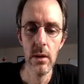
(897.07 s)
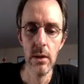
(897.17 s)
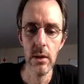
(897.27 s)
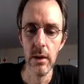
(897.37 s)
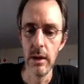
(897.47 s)

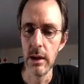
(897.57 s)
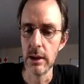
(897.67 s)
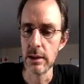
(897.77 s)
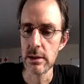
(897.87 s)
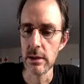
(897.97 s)

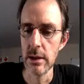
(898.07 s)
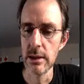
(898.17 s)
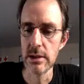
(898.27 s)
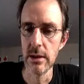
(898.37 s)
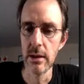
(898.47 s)
Right, so
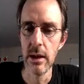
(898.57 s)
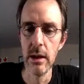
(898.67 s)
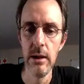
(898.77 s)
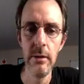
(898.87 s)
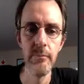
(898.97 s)
let's say
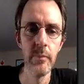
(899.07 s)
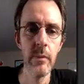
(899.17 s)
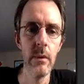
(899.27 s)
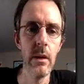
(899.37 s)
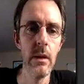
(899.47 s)
OK.
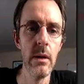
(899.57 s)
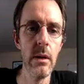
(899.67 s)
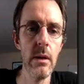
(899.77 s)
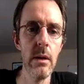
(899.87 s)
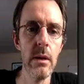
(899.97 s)

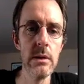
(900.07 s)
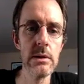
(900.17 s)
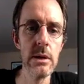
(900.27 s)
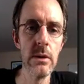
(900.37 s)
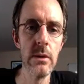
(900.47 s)

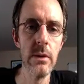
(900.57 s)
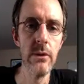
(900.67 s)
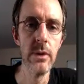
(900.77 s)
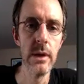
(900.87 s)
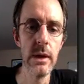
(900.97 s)
So if
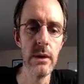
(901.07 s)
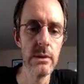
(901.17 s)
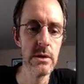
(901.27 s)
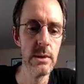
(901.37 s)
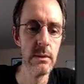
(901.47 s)
we're lucky, we
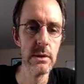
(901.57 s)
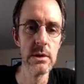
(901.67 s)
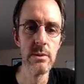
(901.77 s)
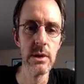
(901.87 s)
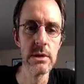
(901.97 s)
should be able to
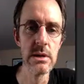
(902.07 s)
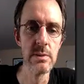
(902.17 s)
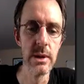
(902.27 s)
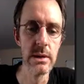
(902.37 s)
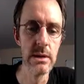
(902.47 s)
just press this
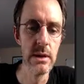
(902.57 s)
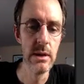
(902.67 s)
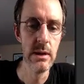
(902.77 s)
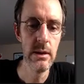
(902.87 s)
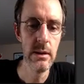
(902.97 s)
button
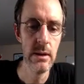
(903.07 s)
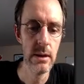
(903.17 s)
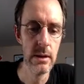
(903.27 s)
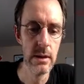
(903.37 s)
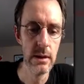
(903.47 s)
here and it